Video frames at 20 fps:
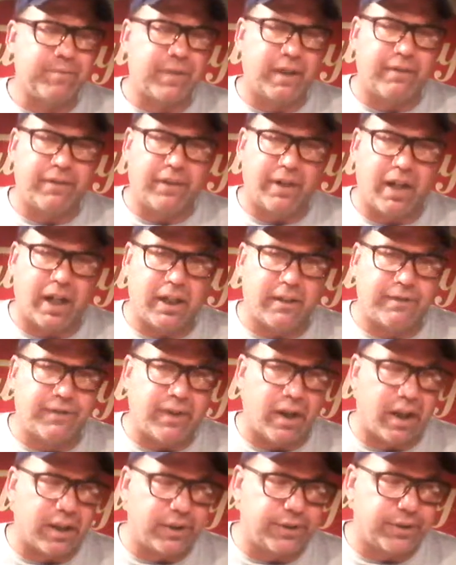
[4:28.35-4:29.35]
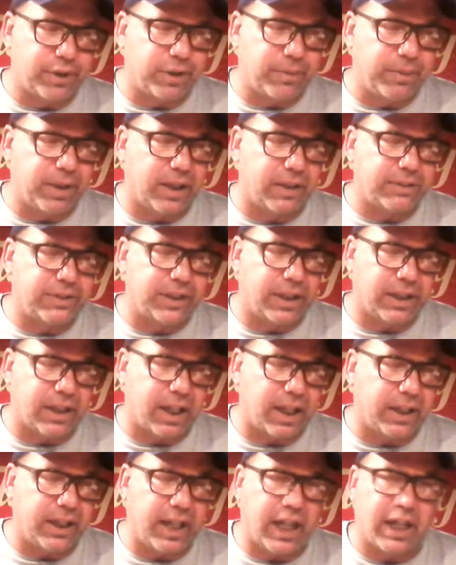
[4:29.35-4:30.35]
for Not Your Father's root beer. I've seen a
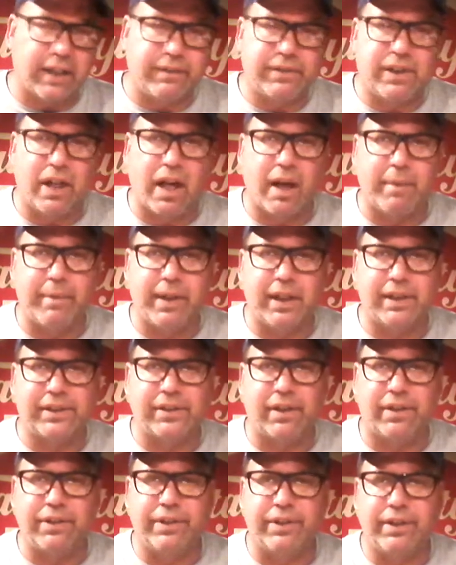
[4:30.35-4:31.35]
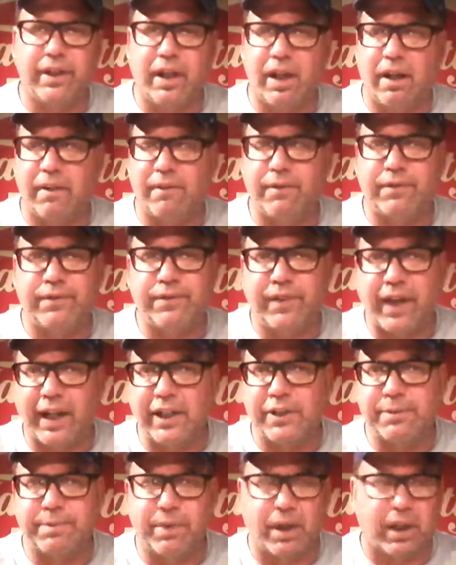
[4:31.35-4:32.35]
lot of negative comments on
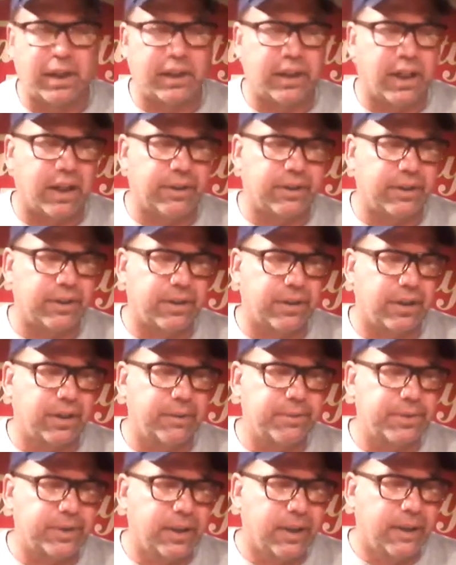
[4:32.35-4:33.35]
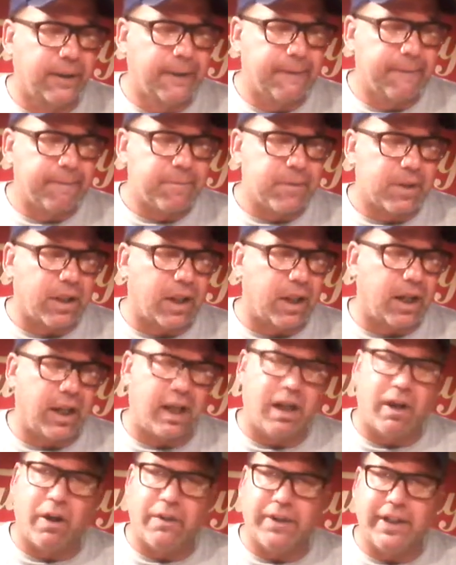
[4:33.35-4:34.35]
Facebook and other groups
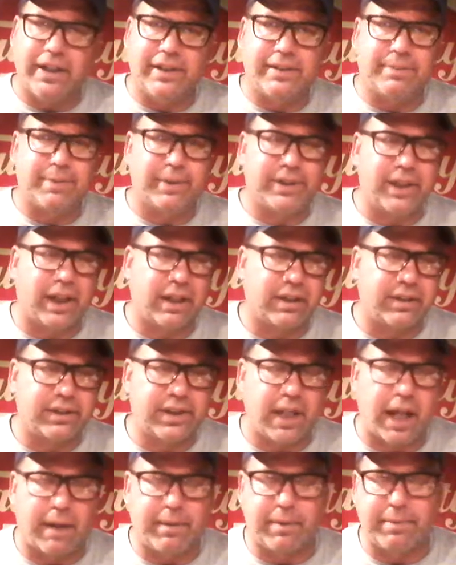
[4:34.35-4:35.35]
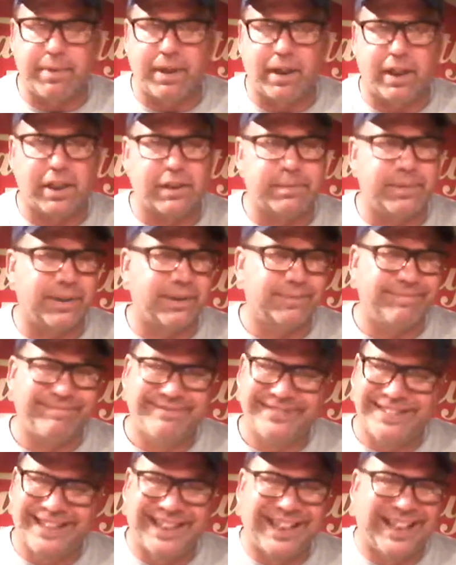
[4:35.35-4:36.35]
on these particular type of beers. But
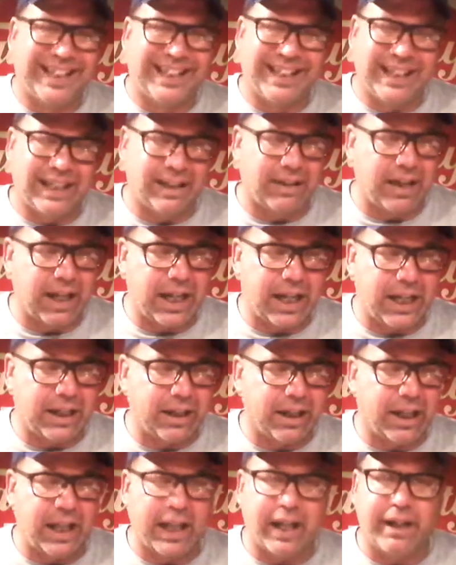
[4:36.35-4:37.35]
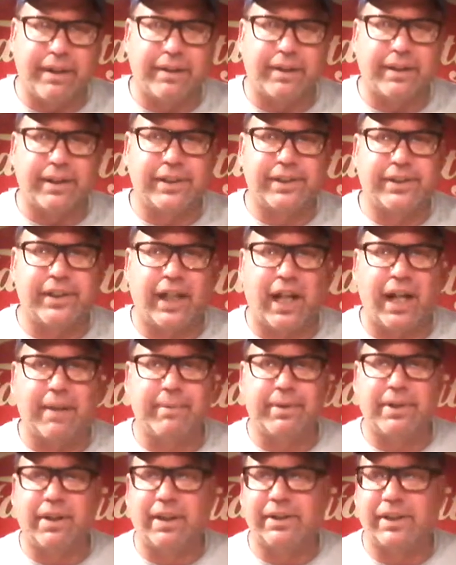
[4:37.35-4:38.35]
I don't
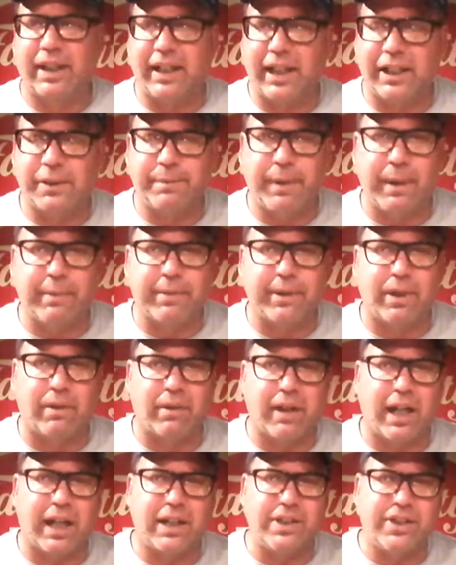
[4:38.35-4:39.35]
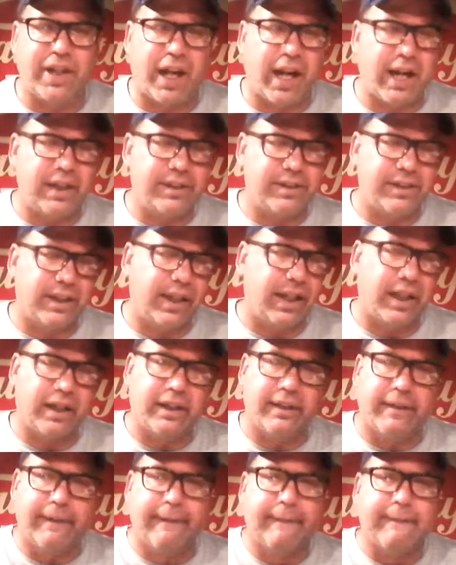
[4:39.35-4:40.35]
understand, because I guess people don't like change,
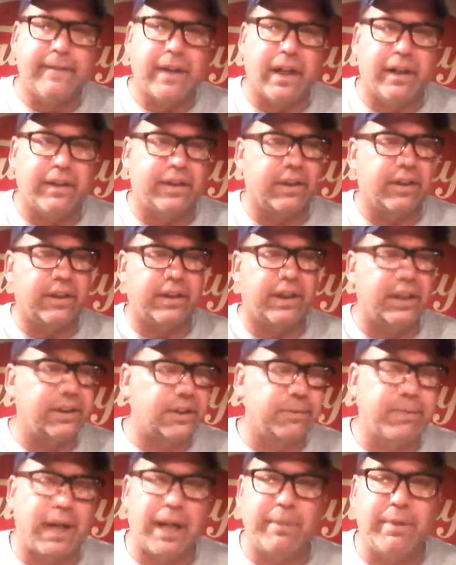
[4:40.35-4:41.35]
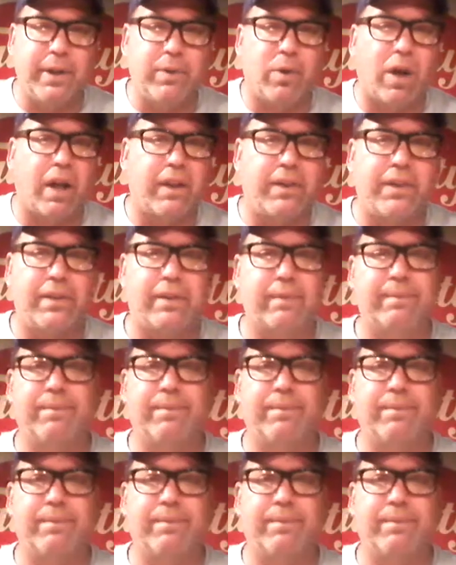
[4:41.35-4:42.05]
and this may be what